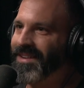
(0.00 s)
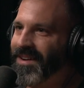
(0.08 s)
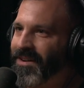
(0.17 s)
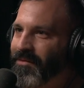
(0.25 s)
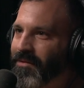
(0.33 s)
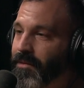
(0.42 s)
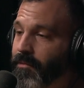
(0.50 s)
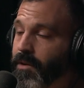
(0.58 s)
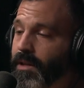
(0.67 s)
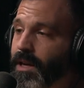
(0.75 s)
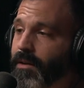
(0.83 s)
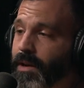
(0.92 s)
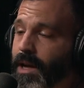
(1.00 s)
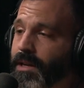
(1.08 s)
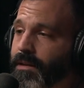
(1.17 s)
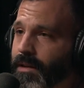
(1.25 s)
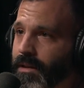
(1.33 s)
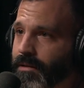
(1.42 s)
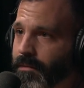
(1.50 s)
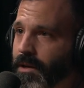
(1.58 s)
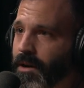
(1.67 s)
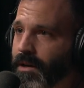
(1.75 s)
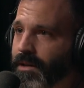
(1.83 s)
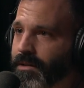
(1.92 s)
of really of anything to be
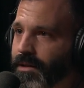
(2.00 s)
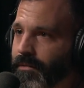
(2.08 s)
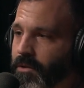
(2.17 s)
honest.